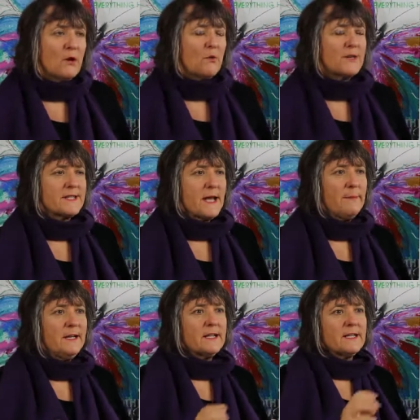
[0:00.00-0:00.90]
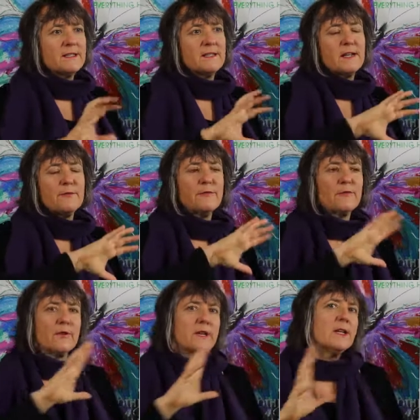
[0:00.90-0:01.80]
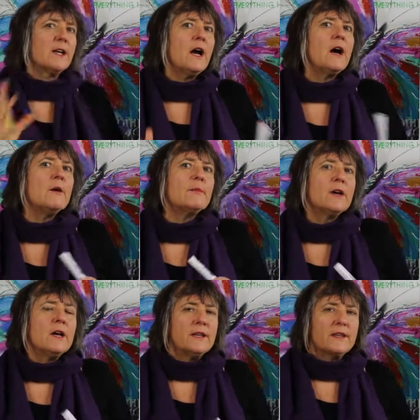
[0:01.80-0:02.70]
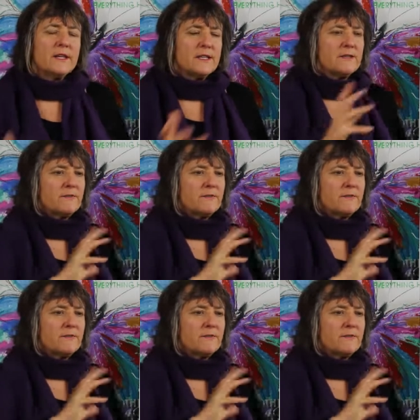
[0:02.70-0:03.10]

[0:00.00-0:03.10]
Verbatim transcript: what is happening is that they're freeing up these